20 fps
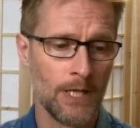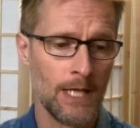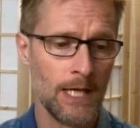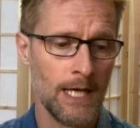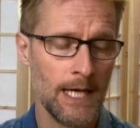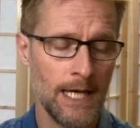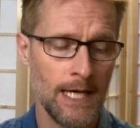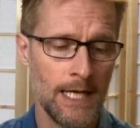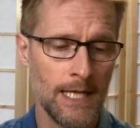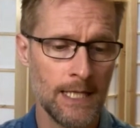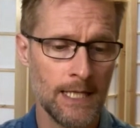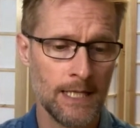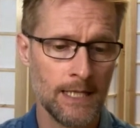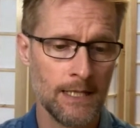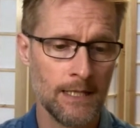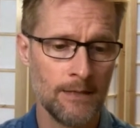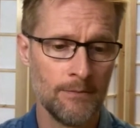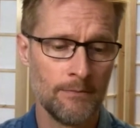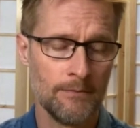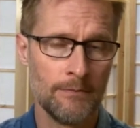
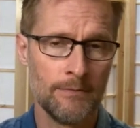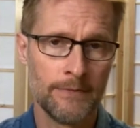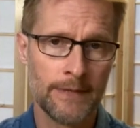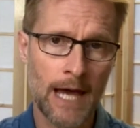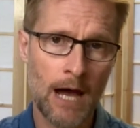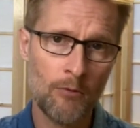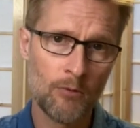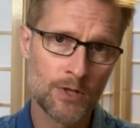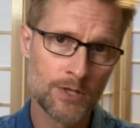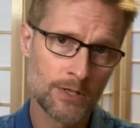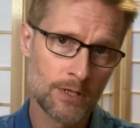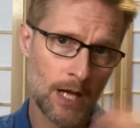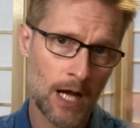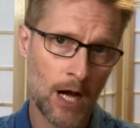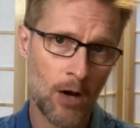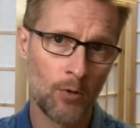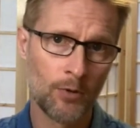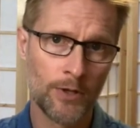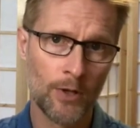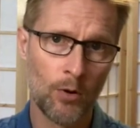And that was
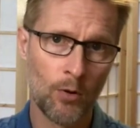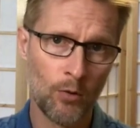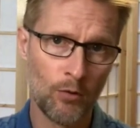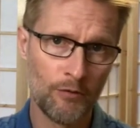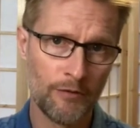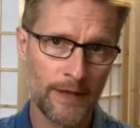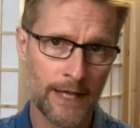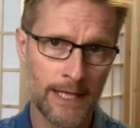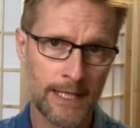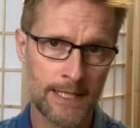how the whole thing